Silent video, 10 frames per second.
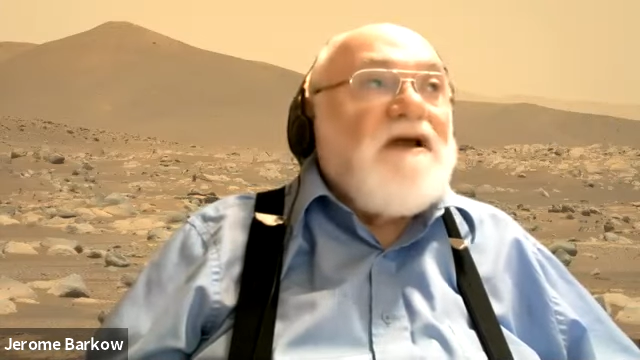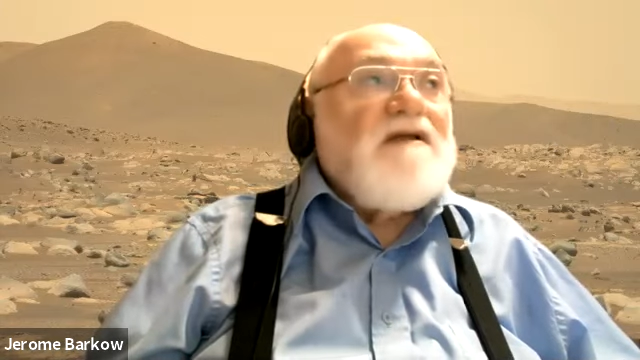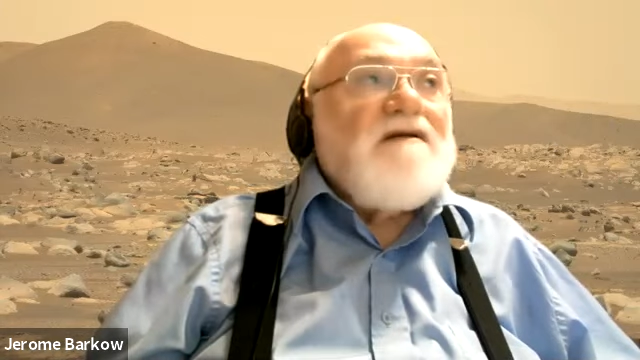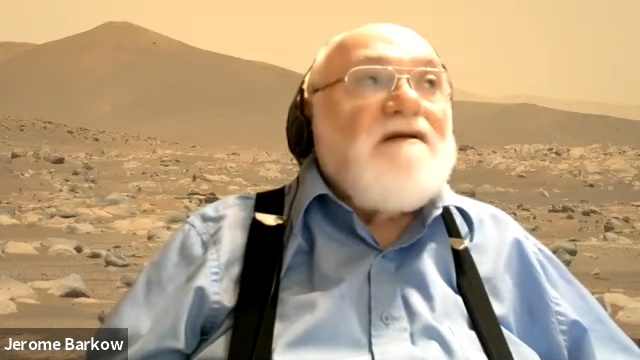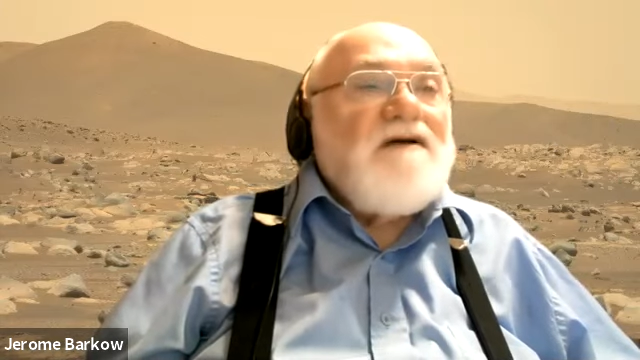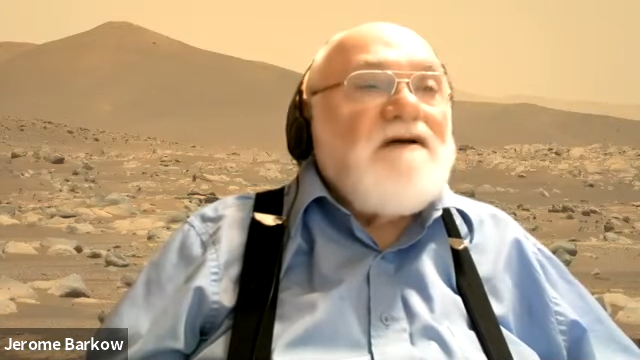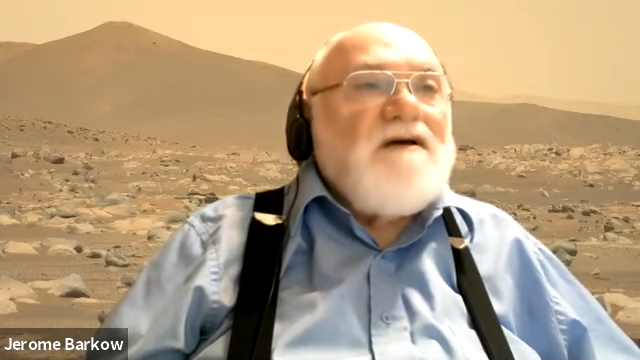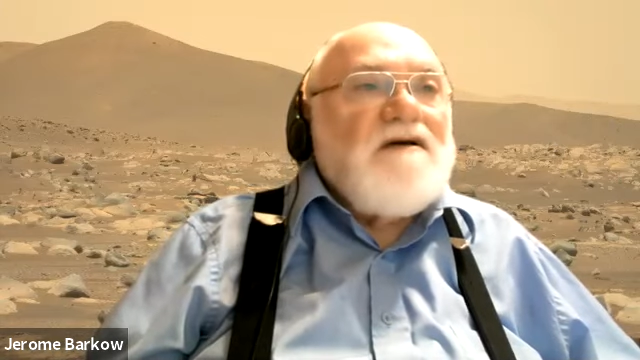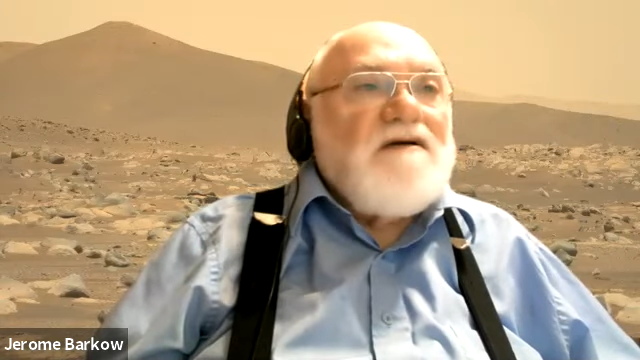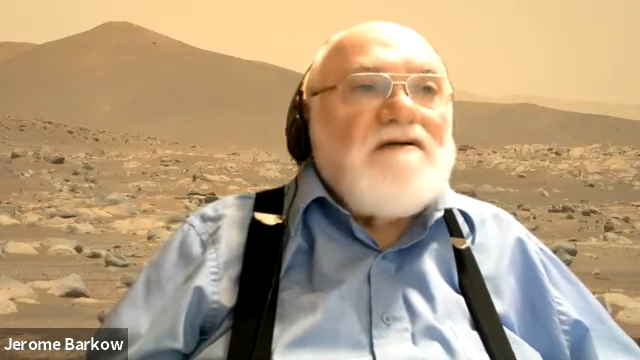and
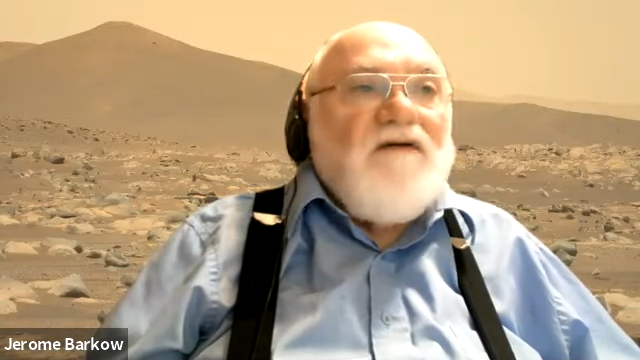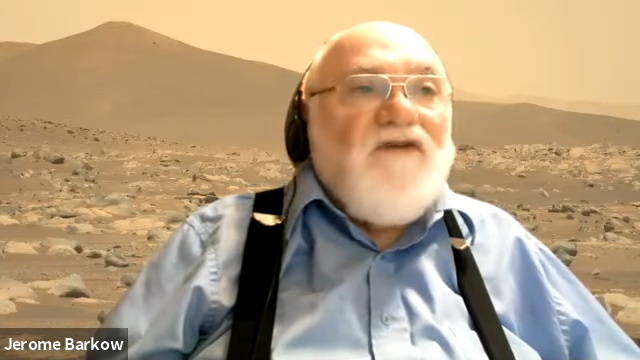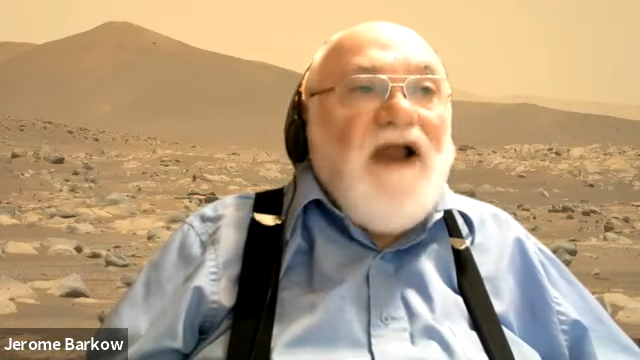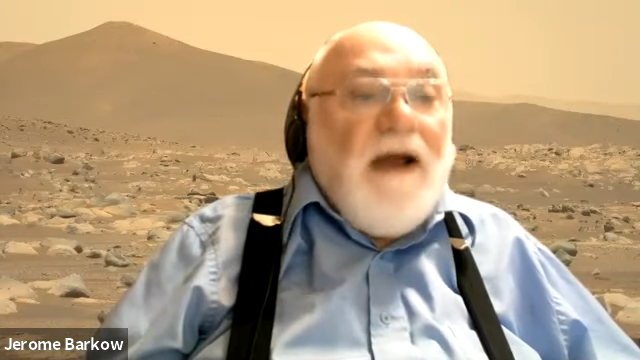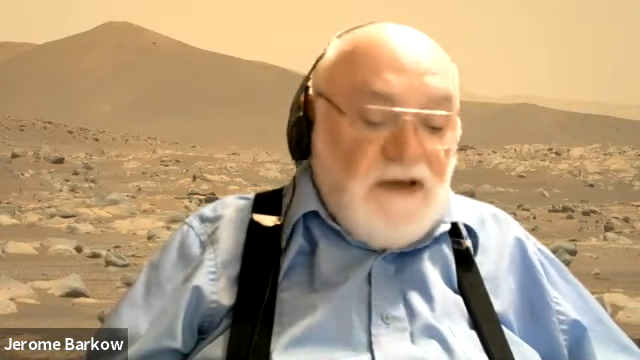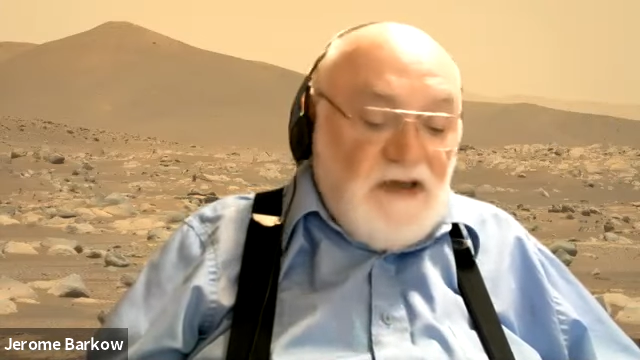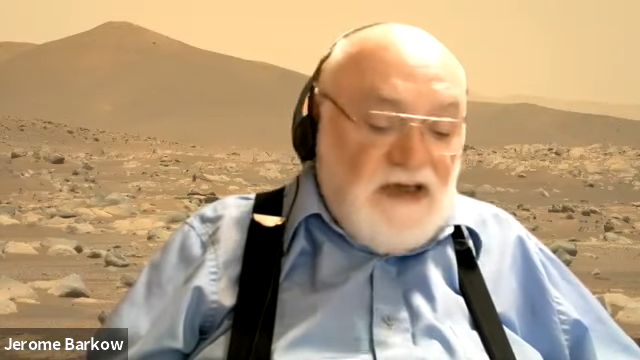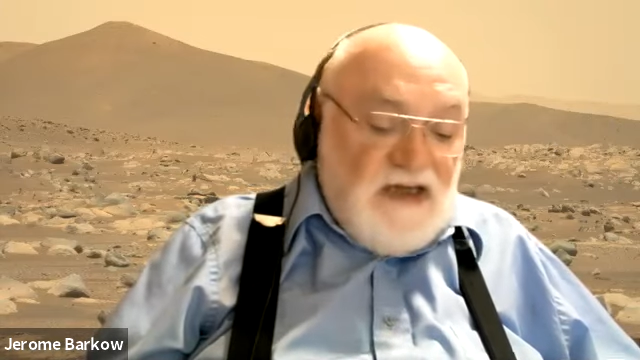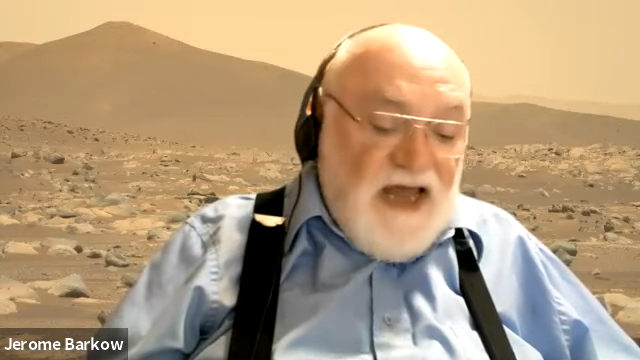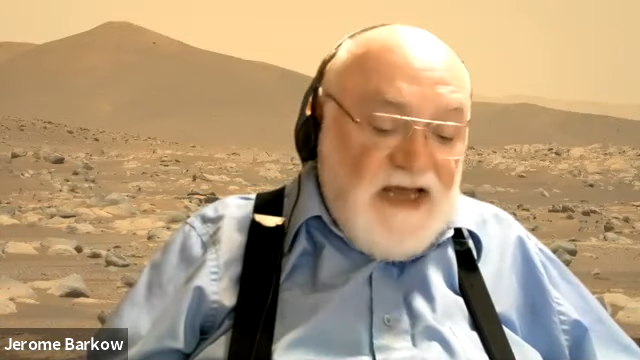phenomena
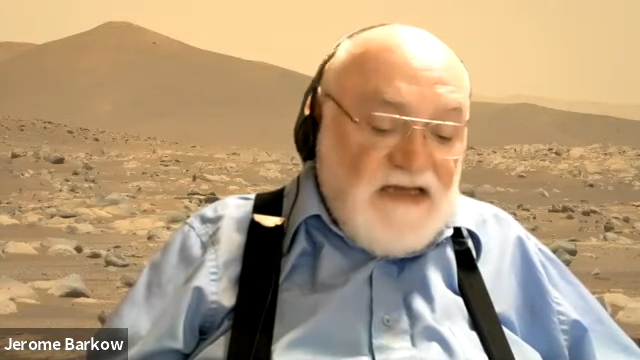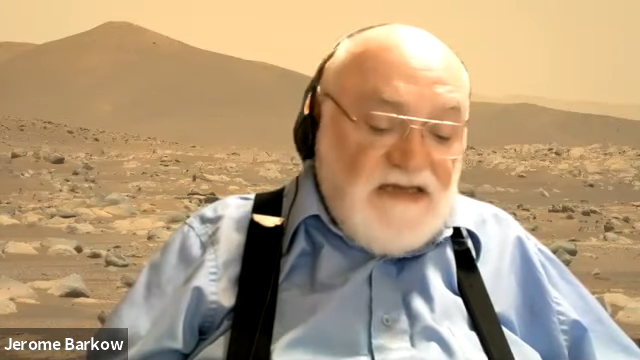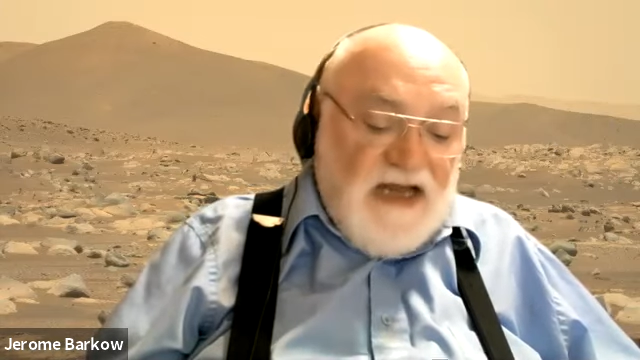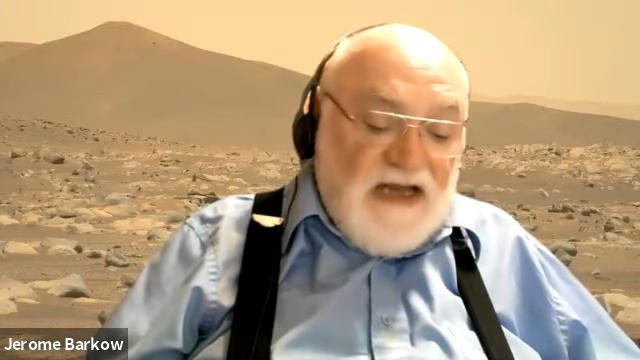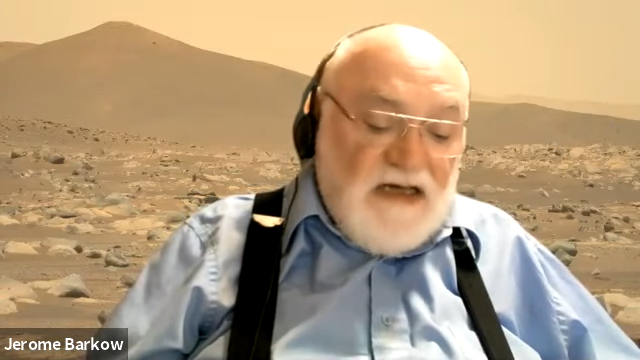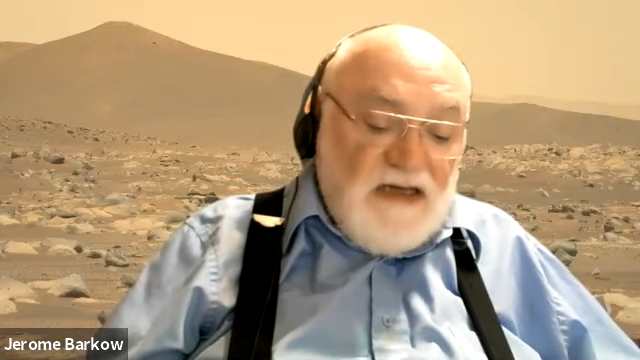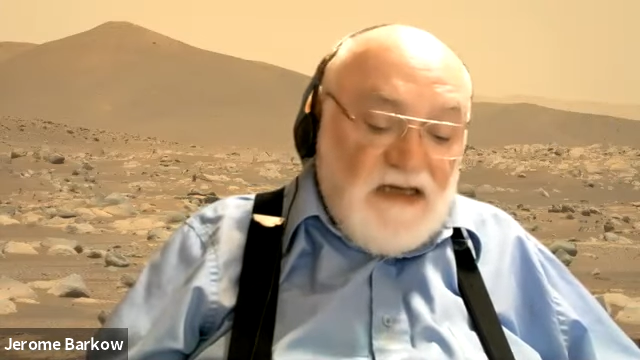that they had seen.